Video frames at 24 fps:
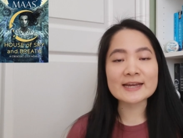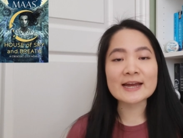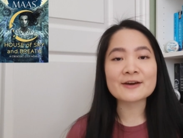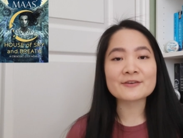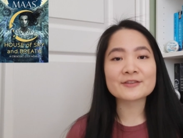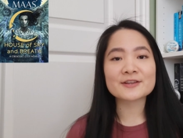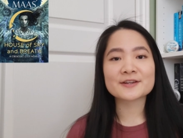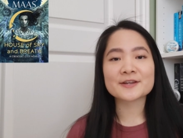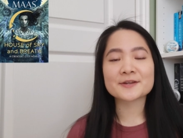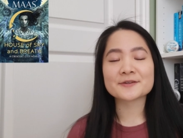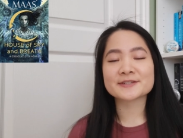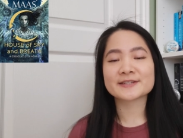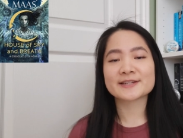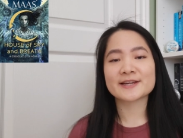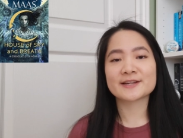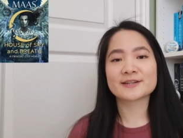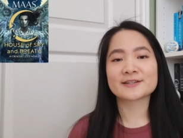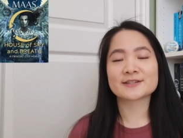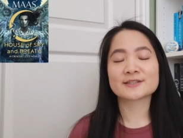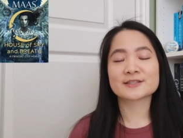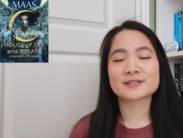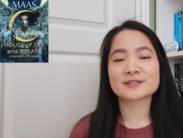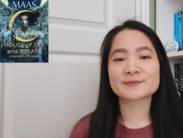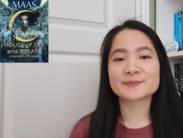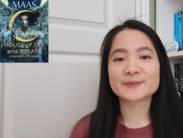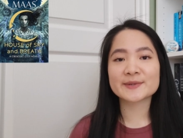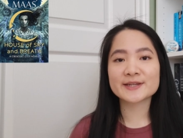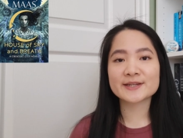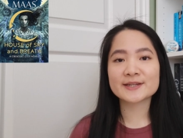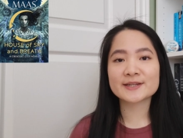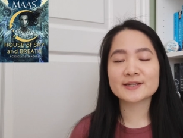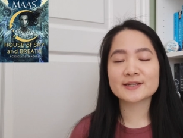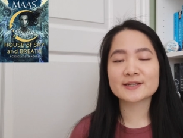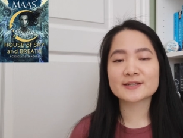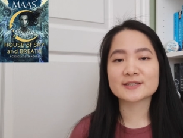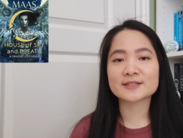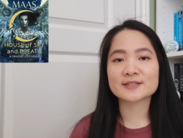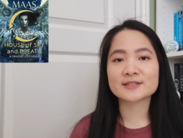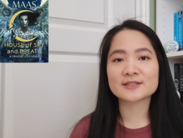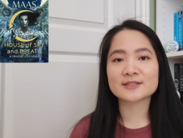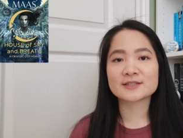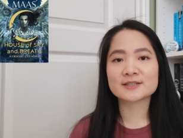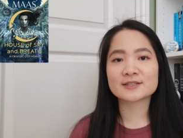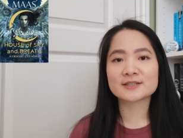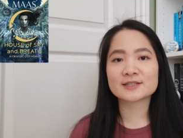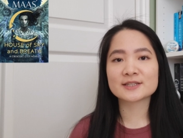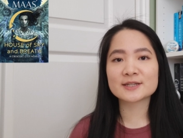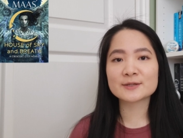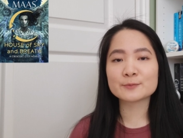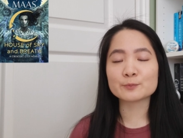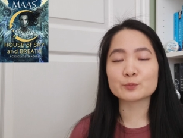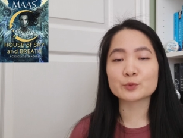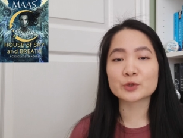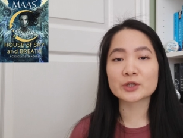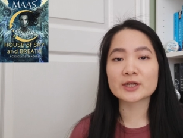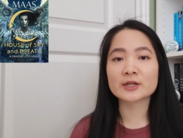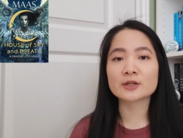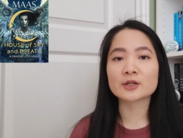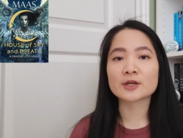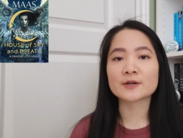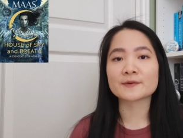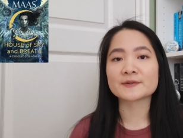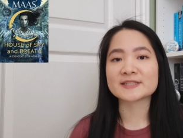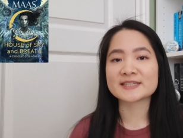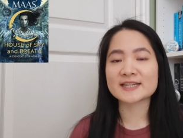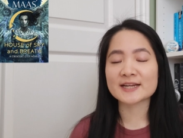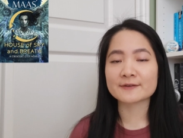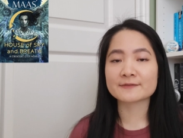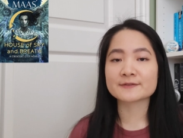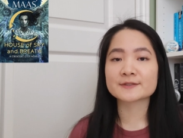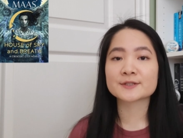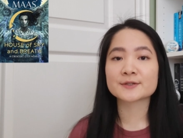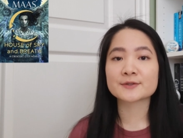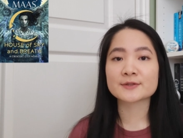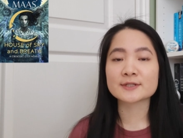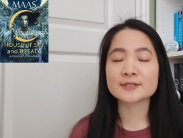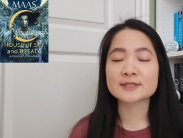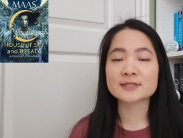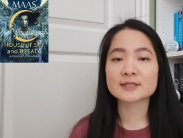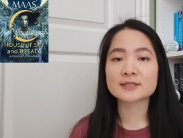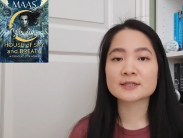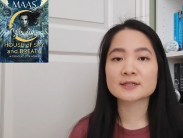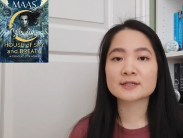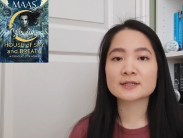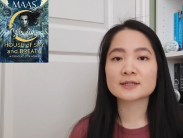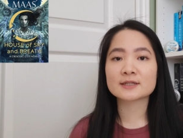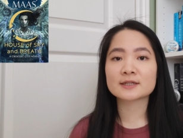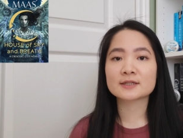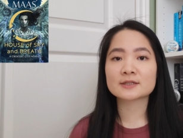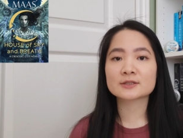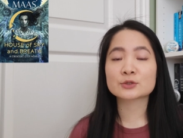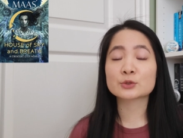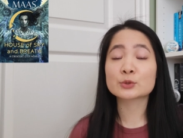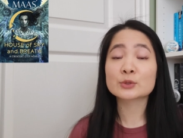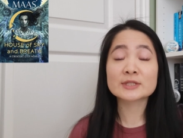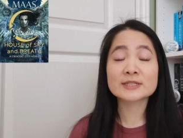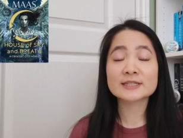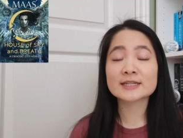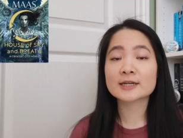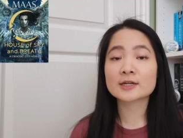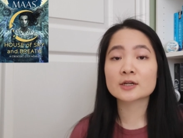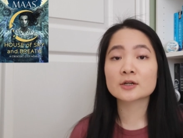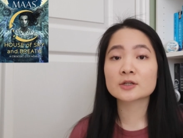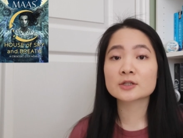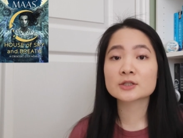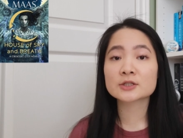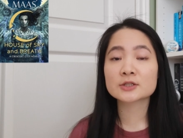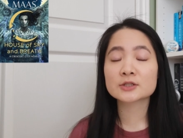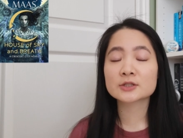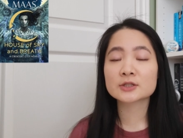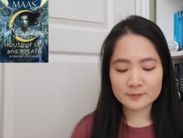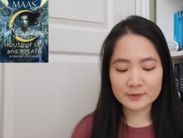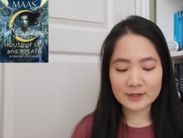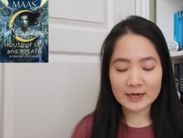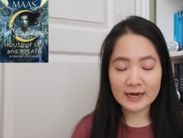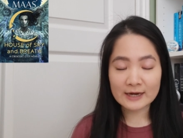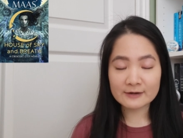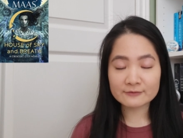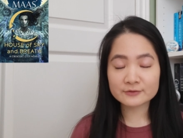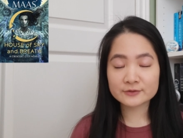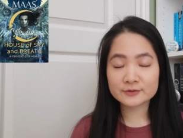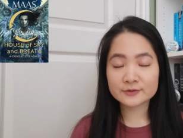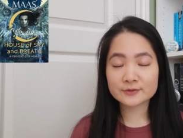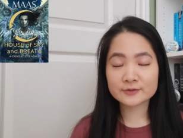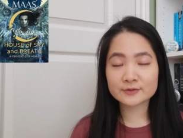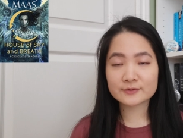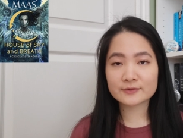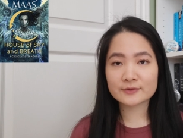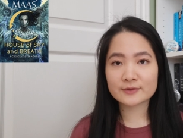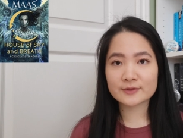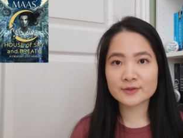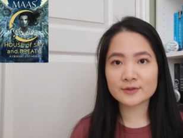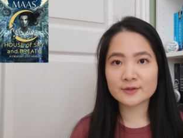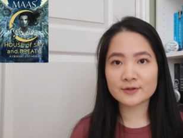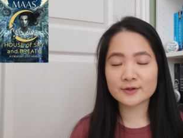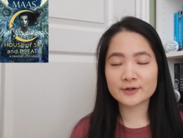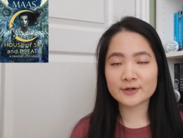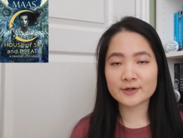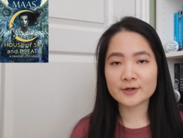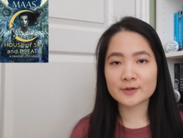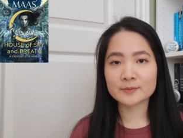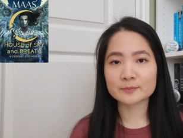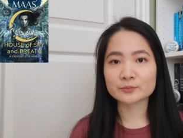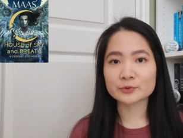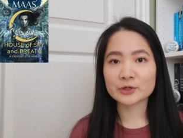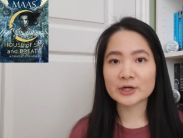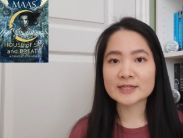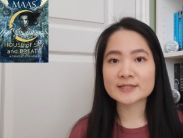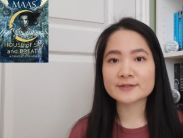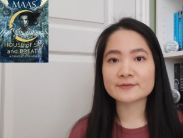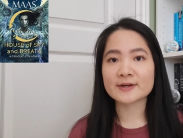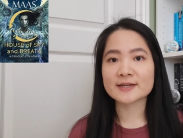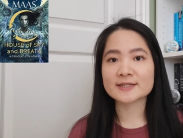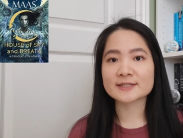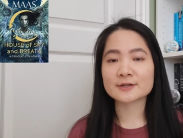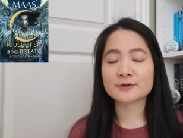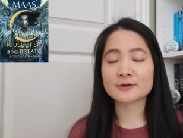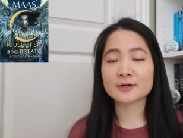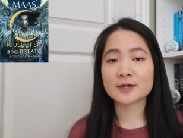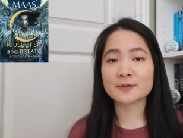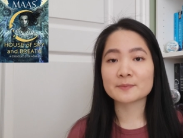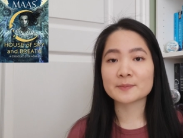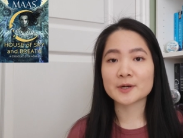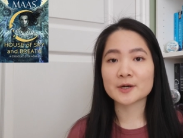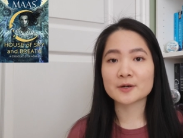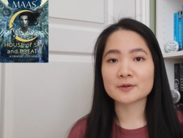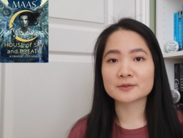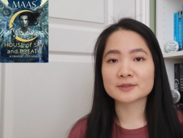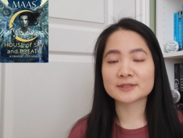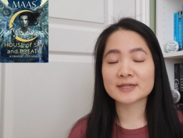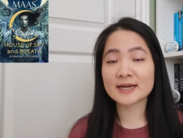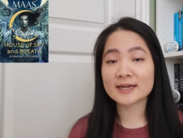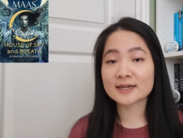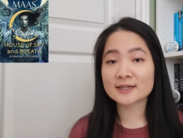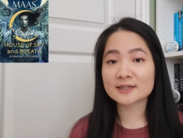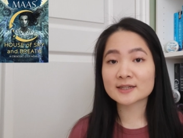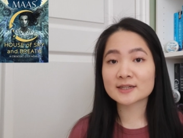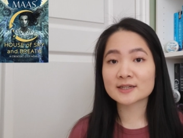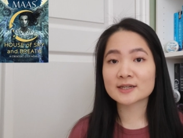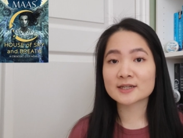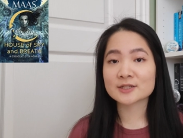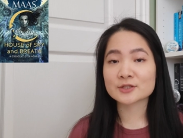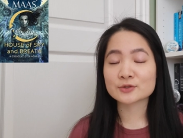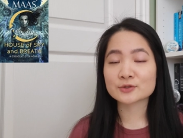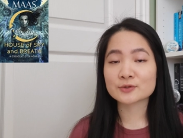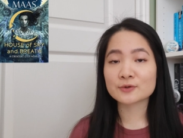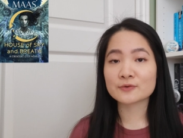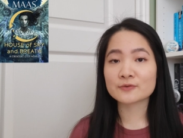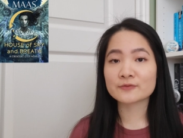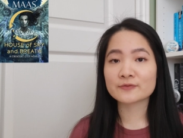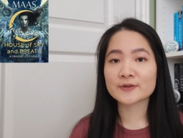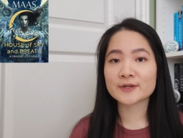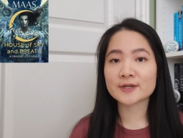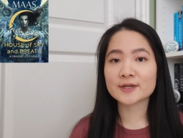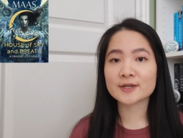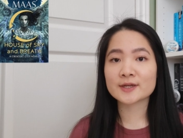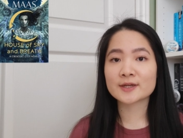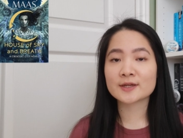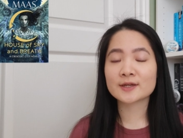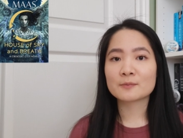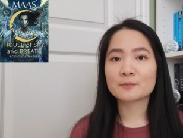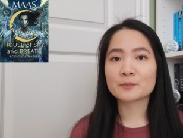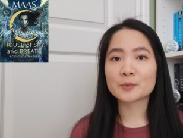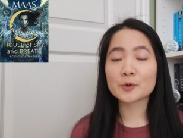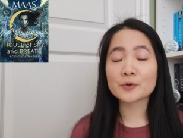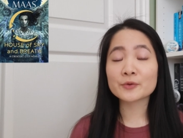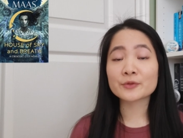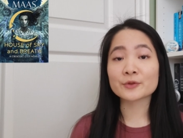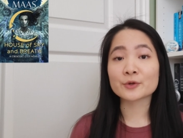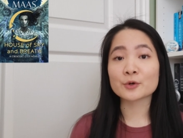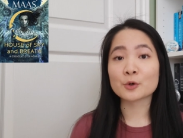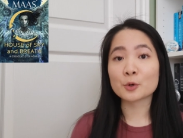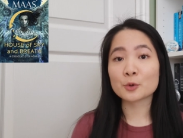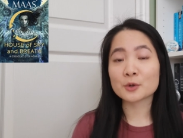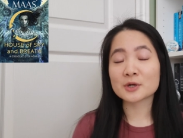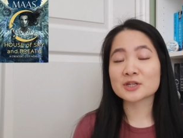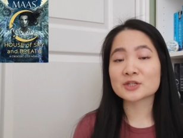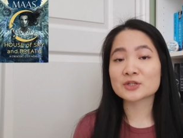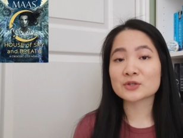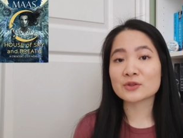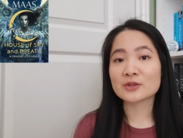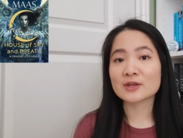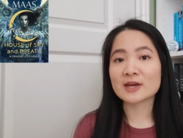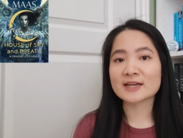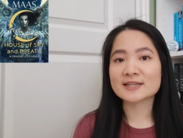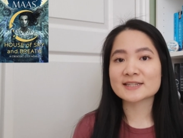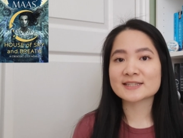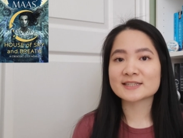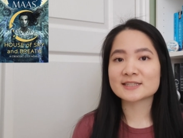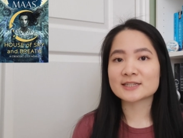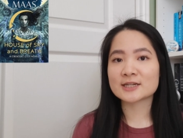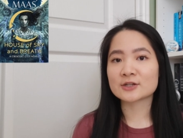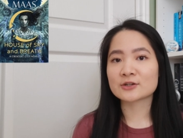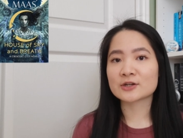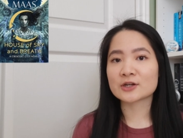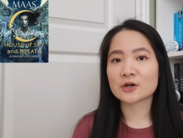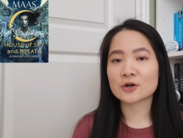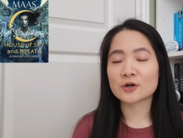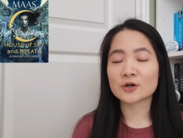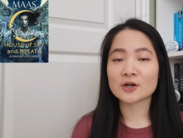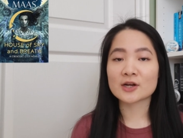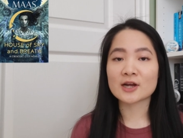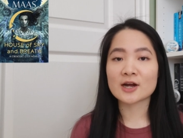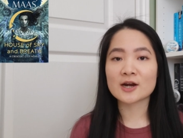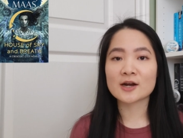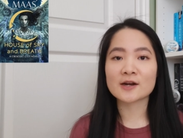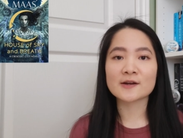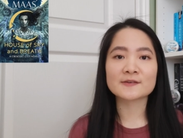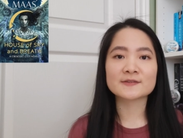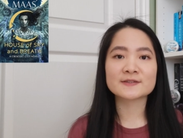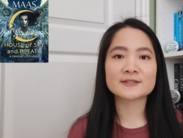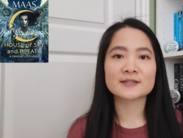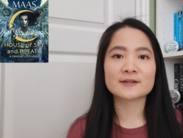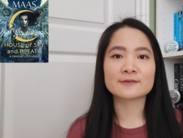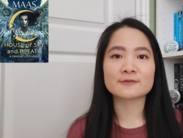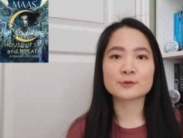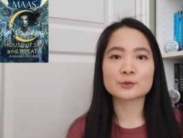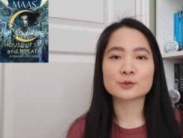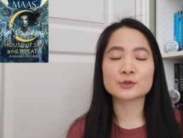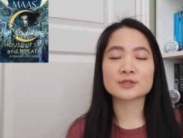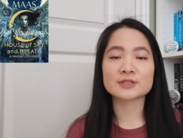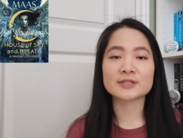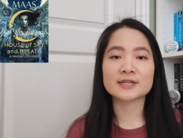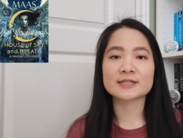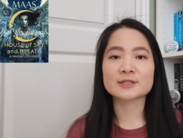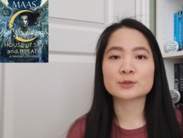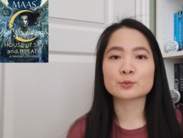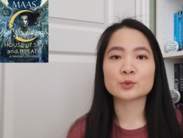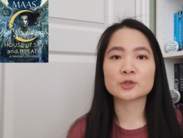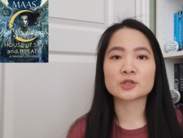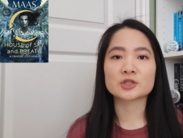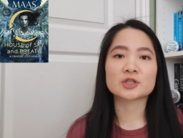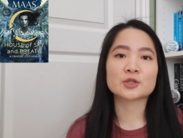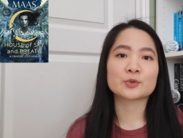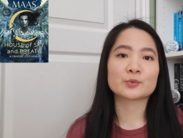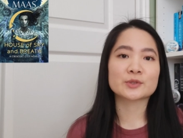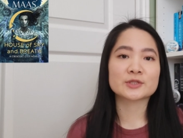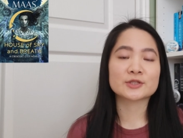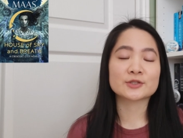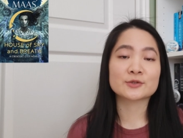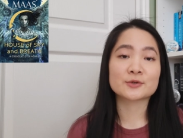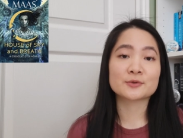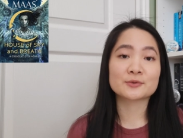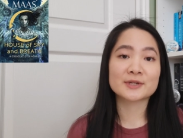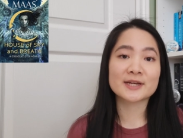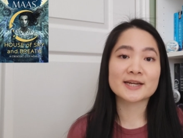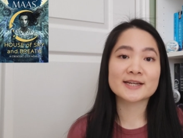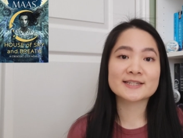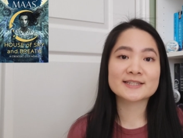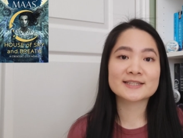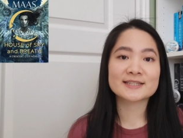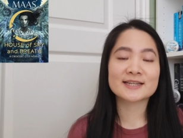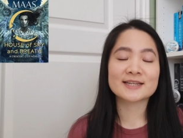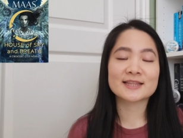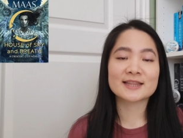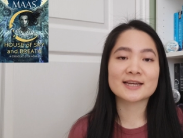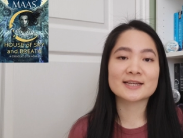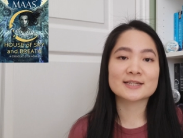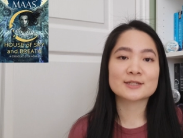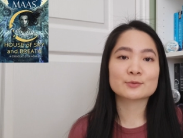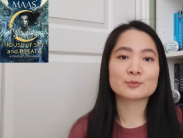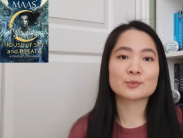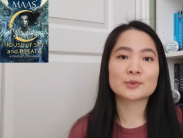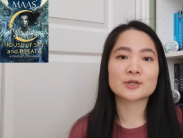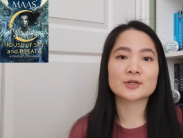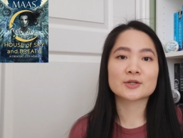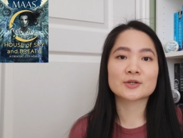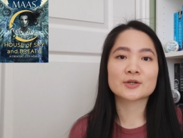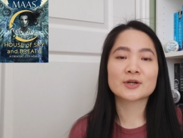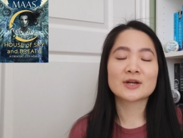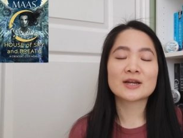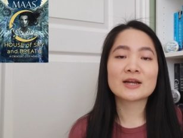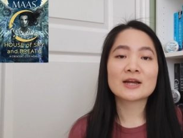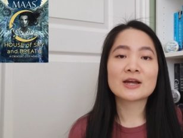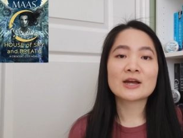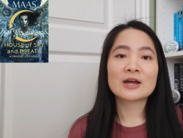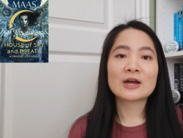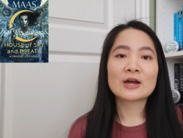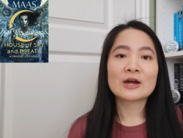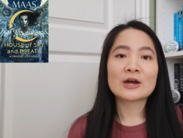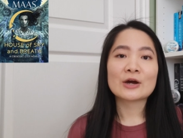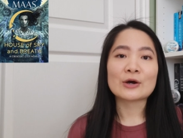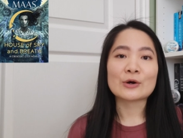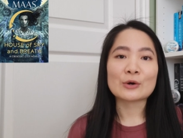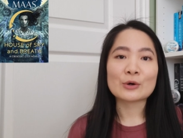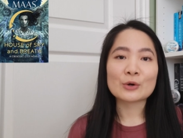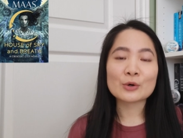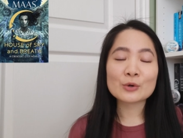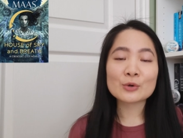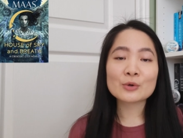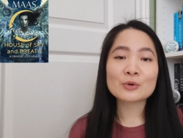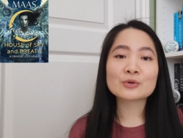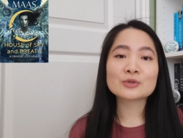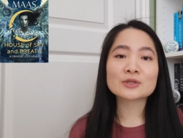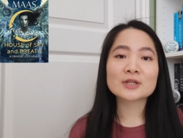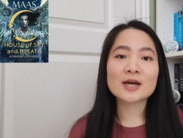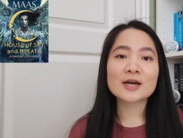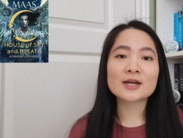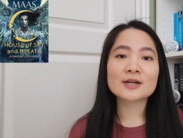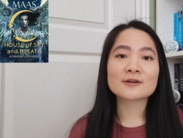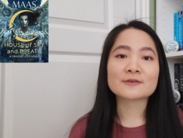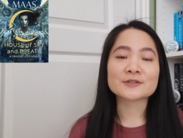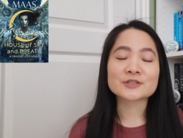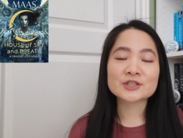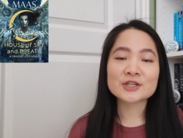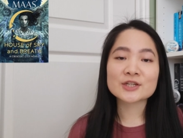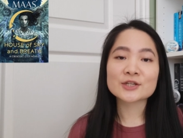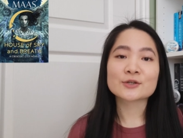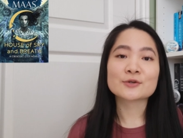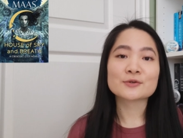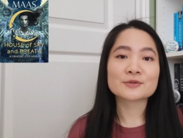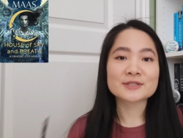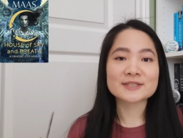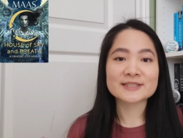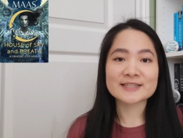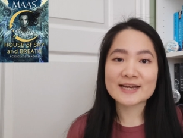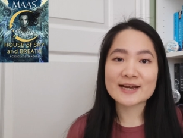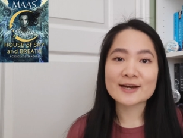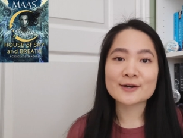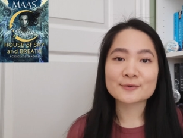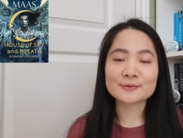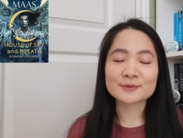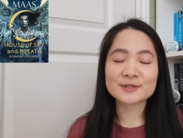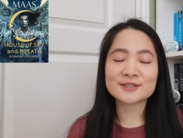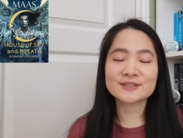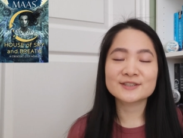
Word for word: out that he was Dan main, it did bring a lot of depth to this to his character. But after um, Bryce finds out about Danika and Sofie both going to the Asteri archives. Of course, that's where she wants to go next and that's where a whole lot of shit goes down.